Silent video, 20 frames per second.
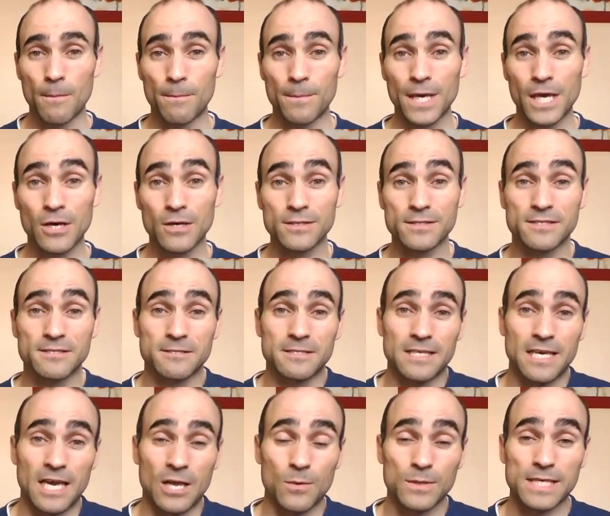because
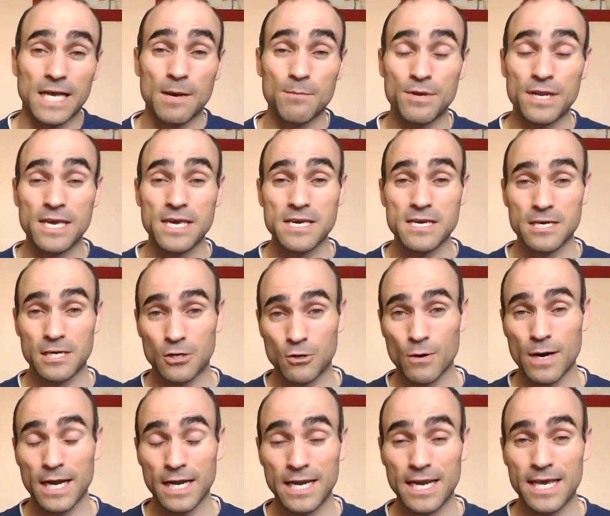it was happening
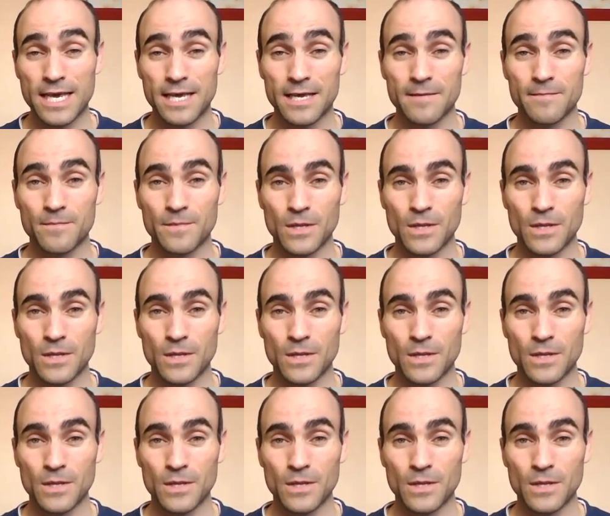correctly.